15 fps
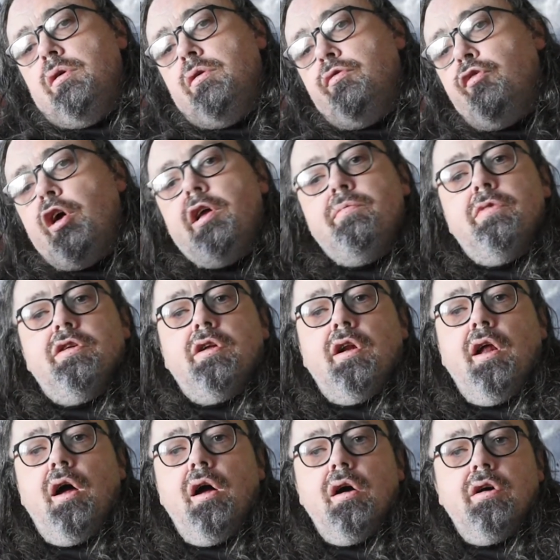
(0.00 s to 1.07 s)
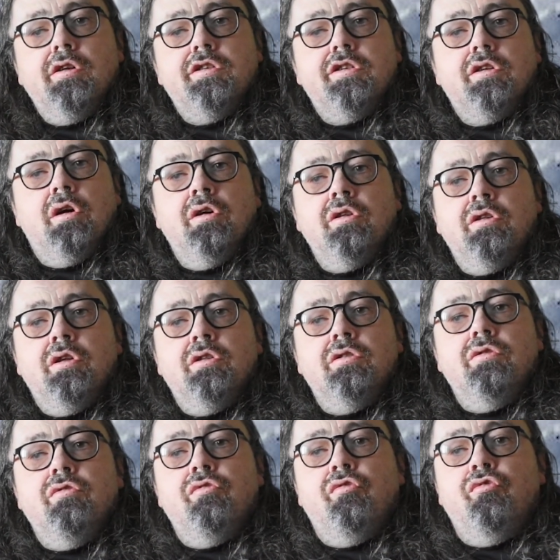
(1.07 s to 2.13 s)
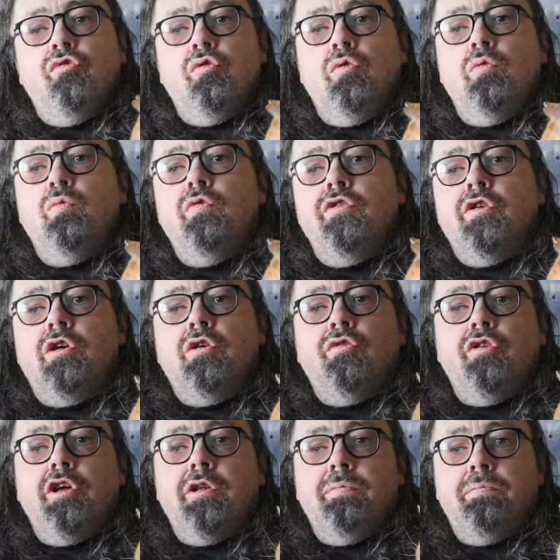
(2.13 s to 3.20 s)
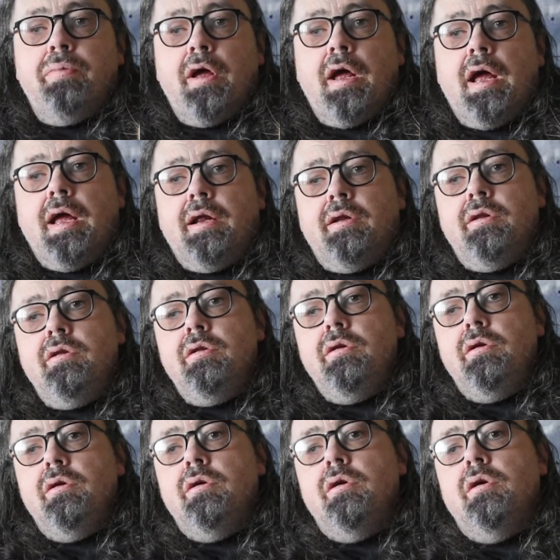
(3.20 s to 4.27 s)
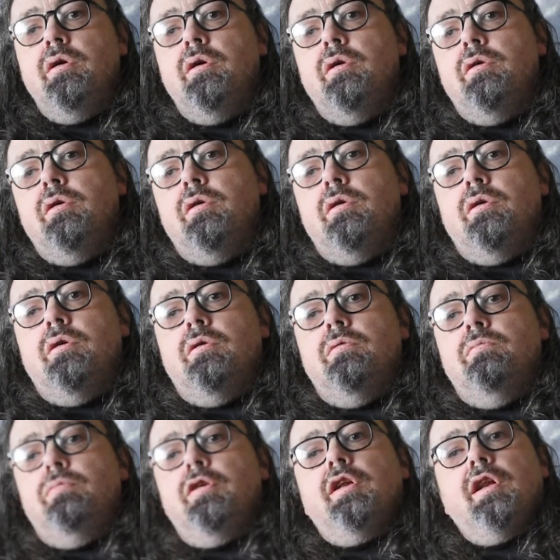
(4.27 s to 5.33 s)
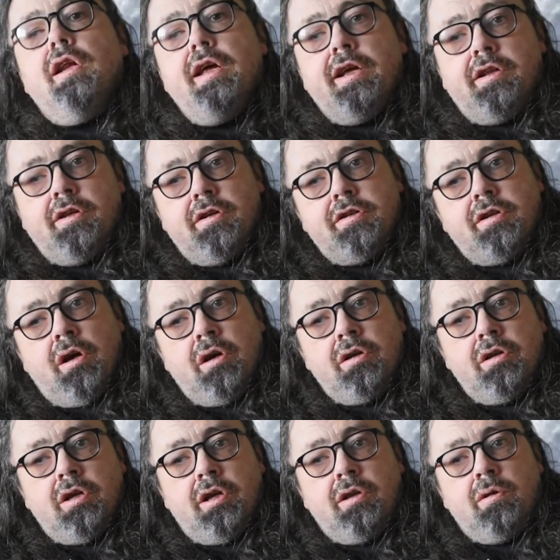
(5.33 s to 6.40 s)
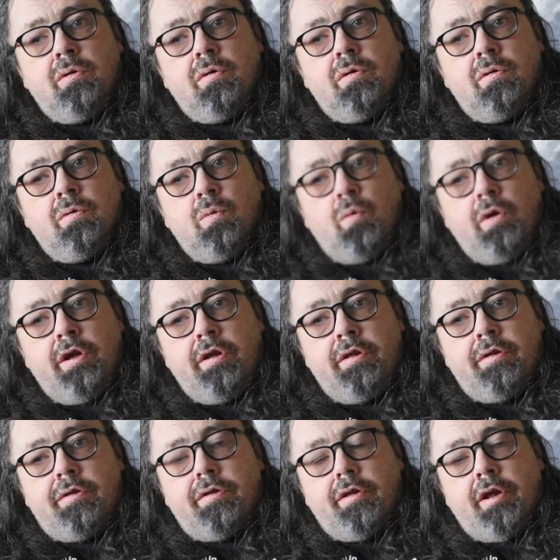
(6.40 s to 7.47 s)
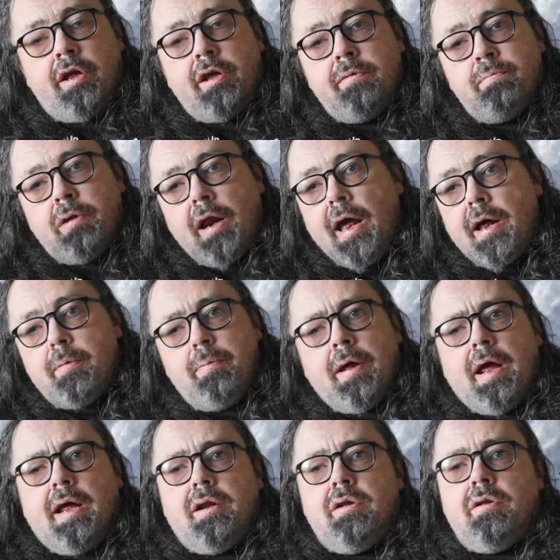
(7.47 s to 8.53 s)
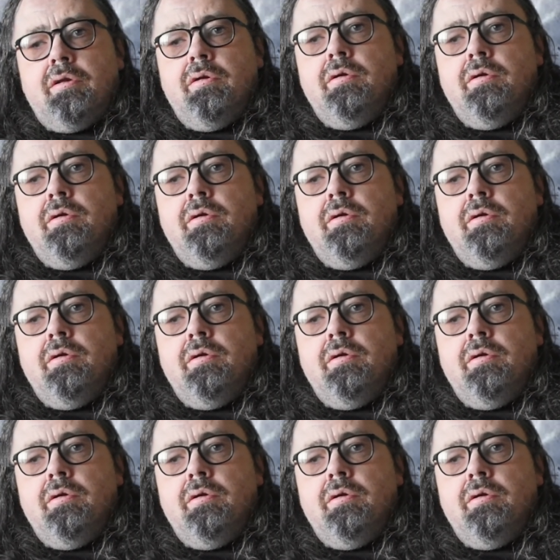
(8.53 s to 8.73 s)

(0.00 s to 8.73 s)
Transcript: Raymond Clark had signed into the room with a green pen, but later signed in with a black pen.